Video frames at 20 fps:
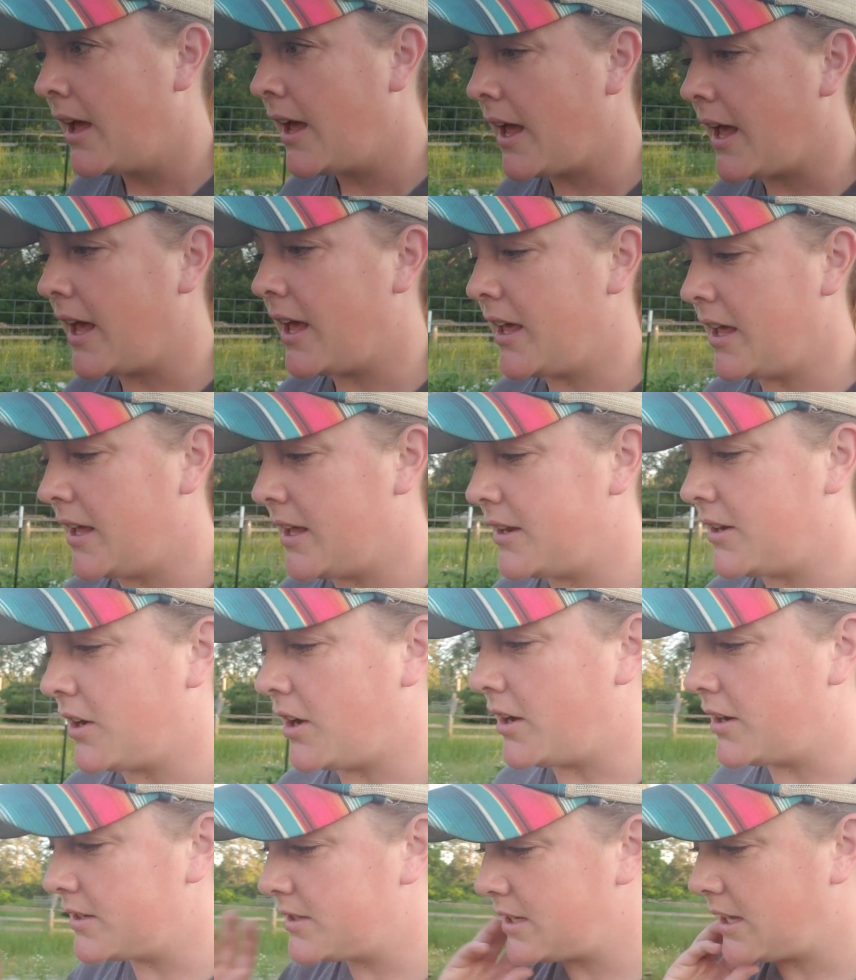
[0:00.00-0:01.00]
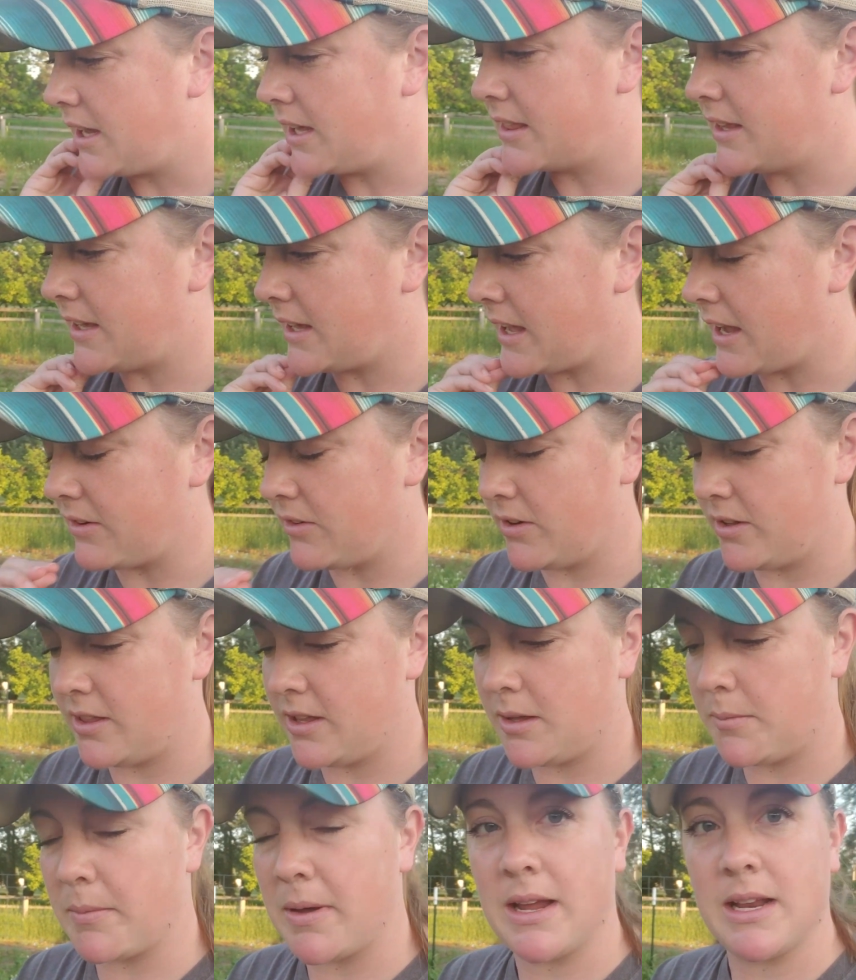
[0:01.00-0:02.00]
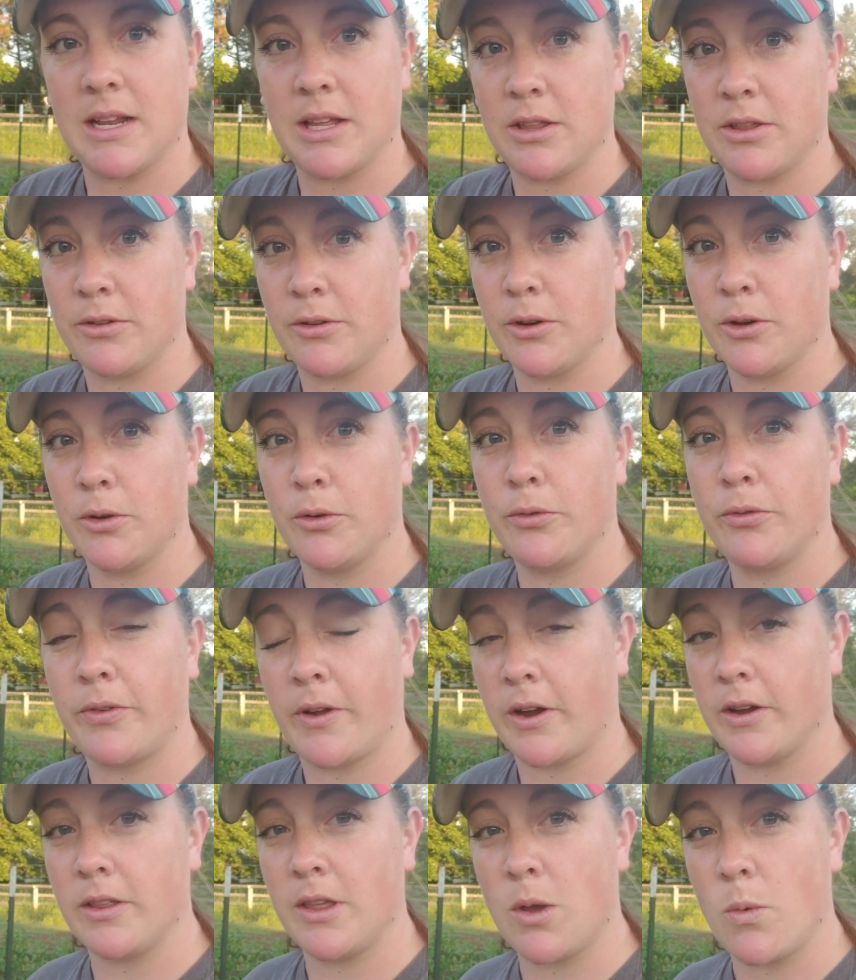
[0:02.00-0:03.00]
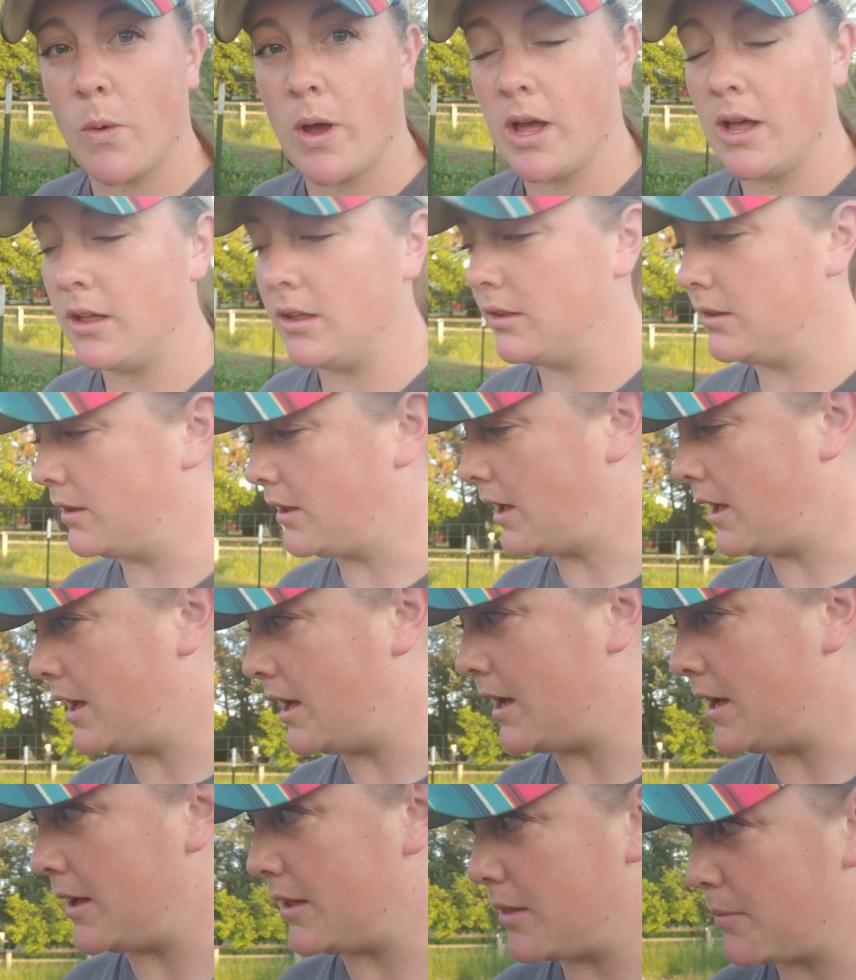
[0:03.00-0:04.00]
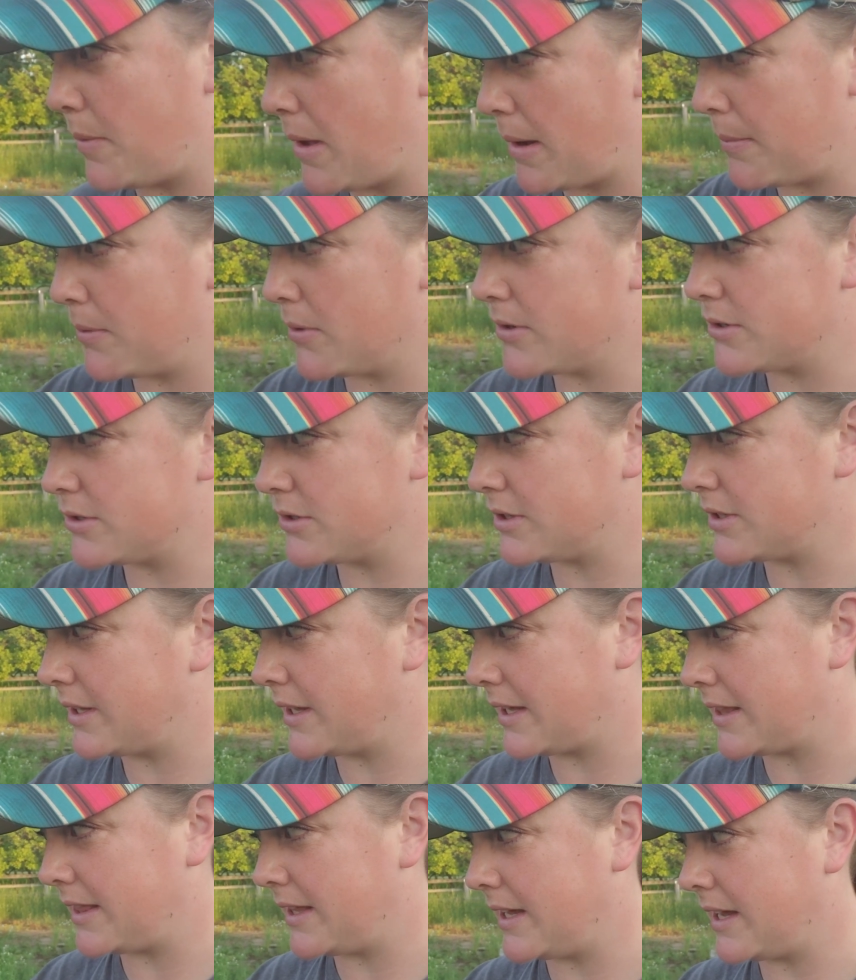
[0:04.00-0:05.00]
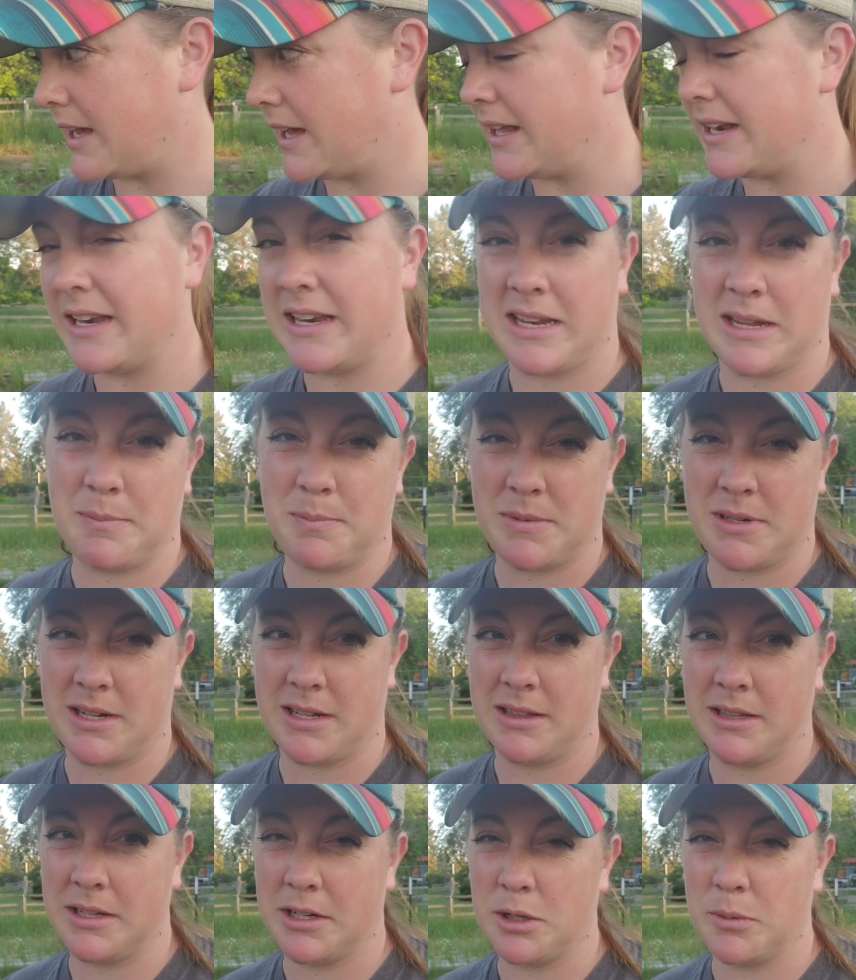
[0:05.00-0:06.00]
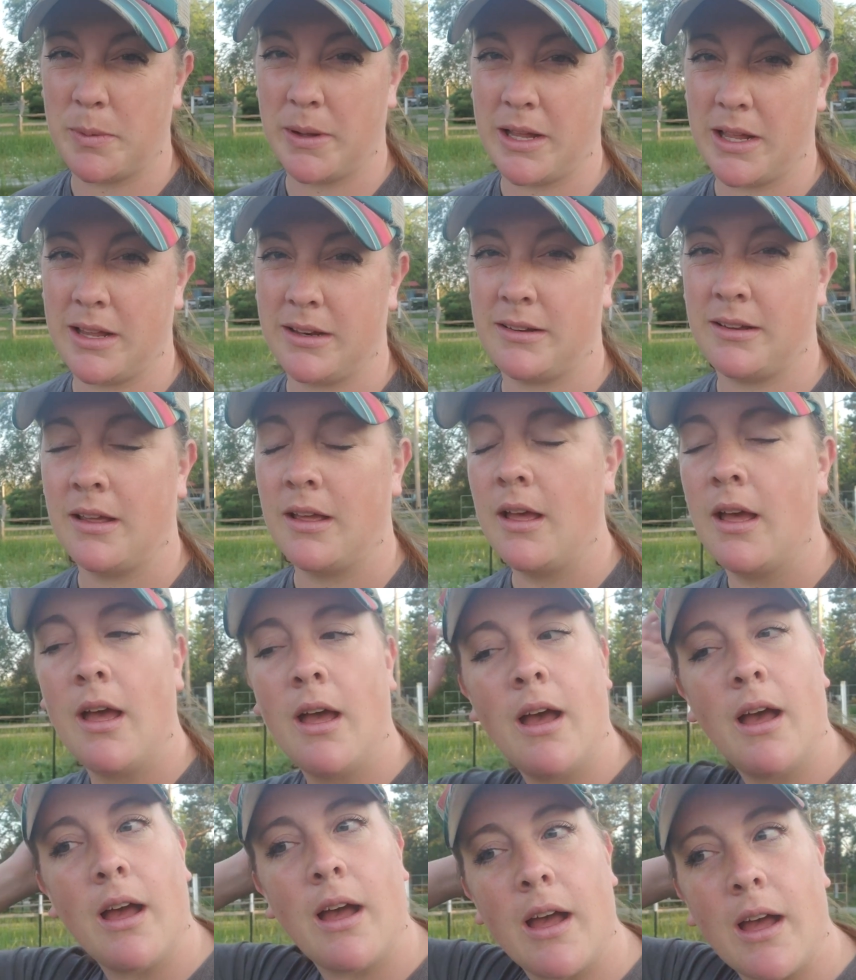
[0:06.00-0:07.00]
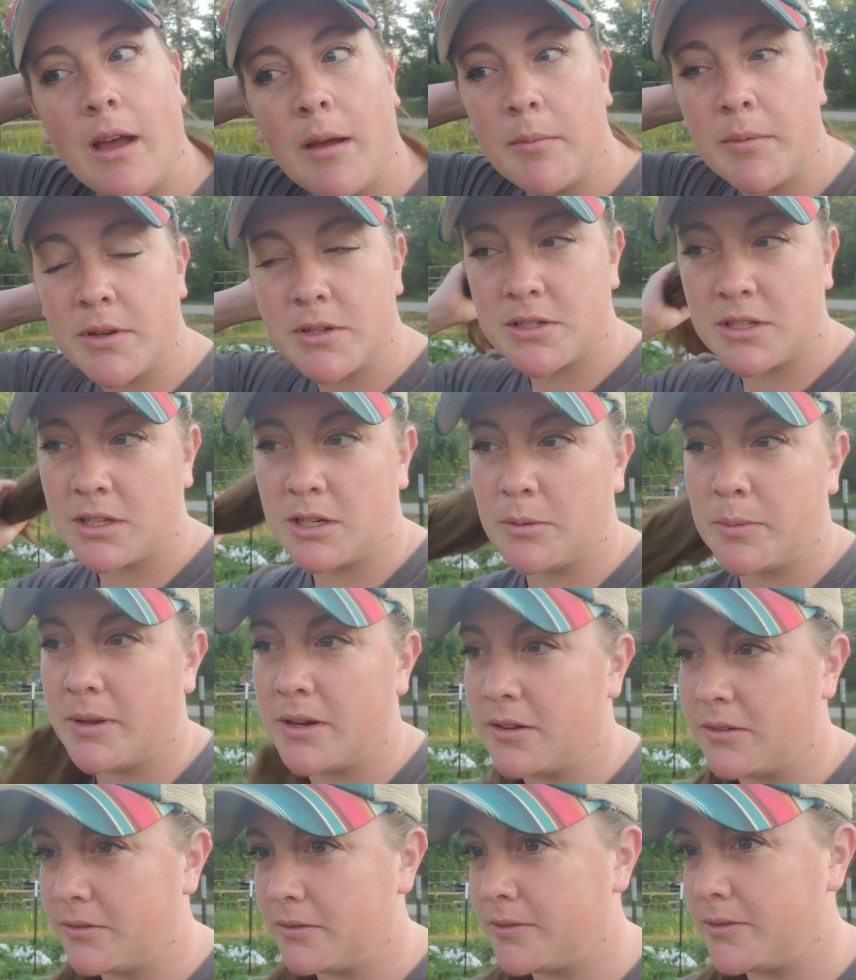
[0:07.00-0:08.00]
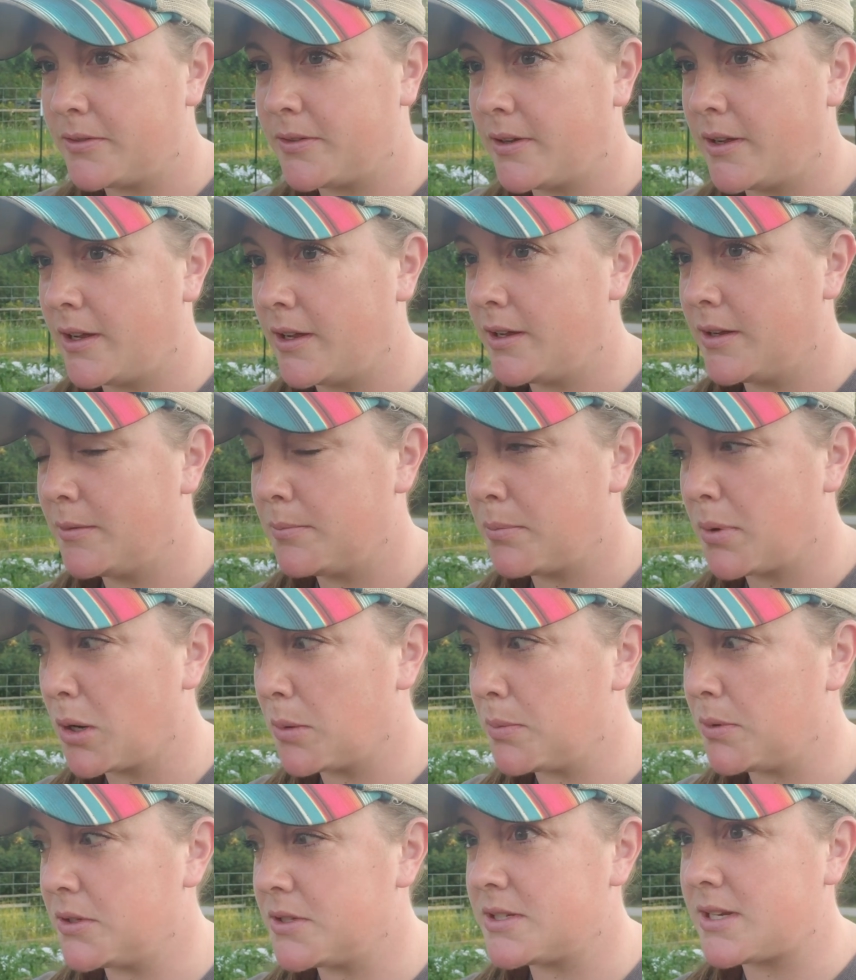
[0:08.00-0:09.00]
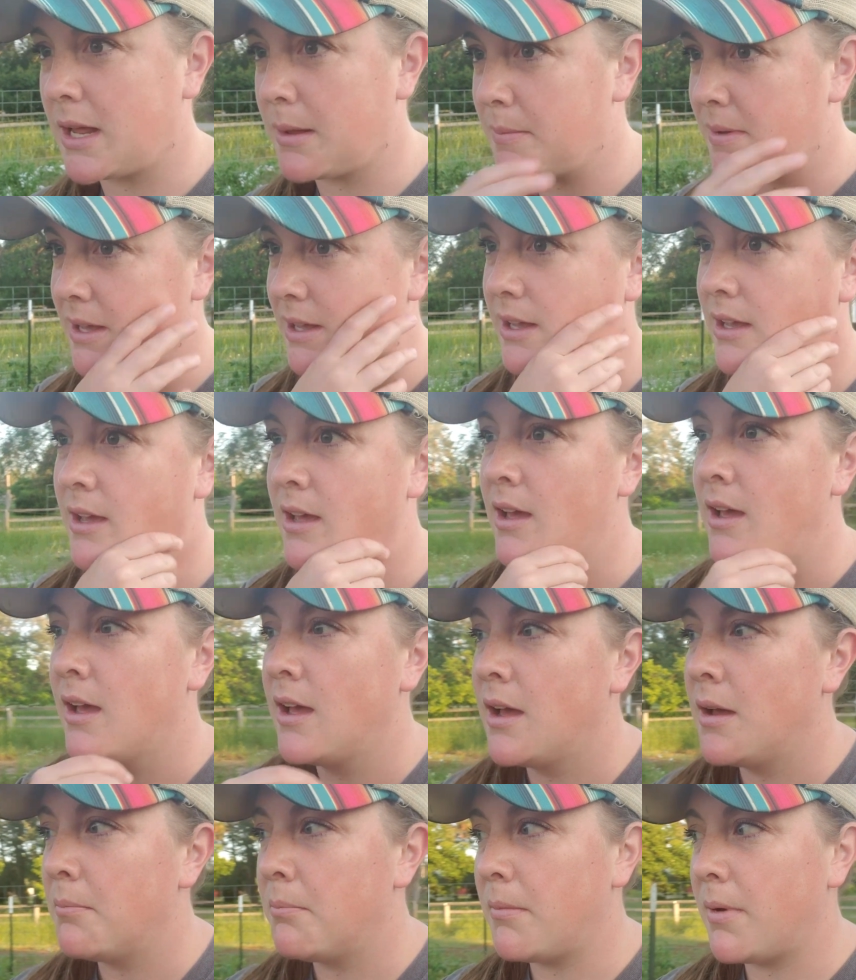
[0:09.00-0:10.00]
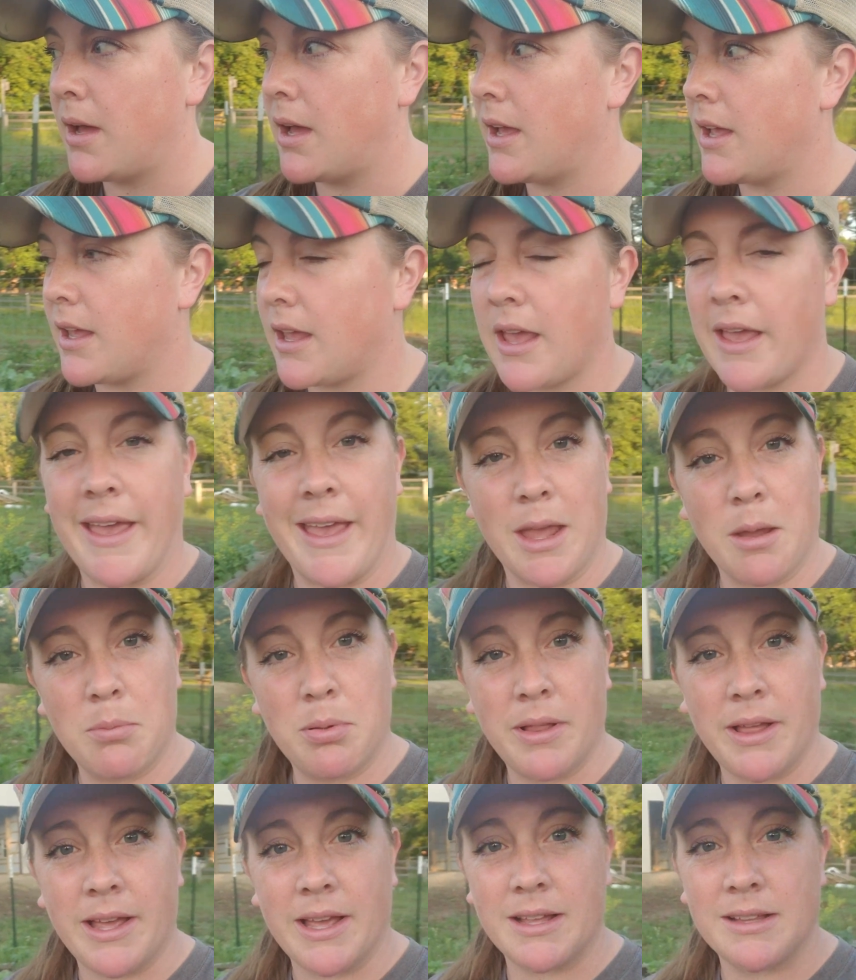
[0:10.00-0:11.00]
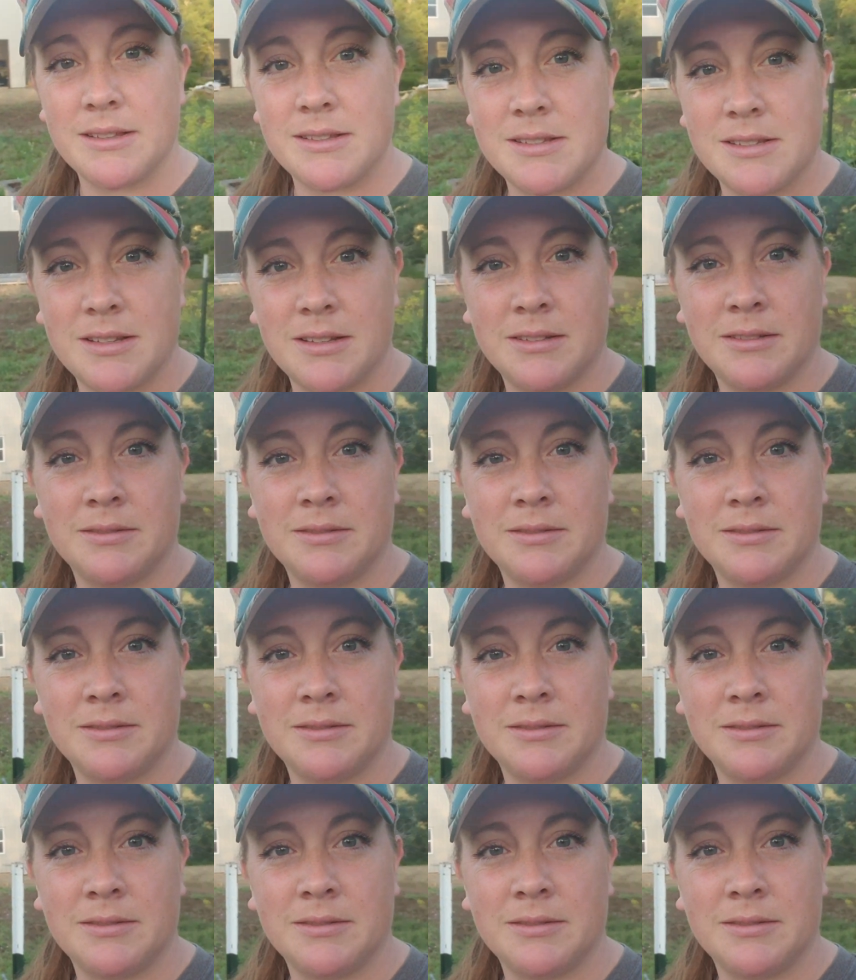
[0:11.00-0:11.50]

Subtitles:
and honestly I think everything made it through fairly well. The peppers look like they got nipped a little bit. There's a little bit of purple stemming. My eggplants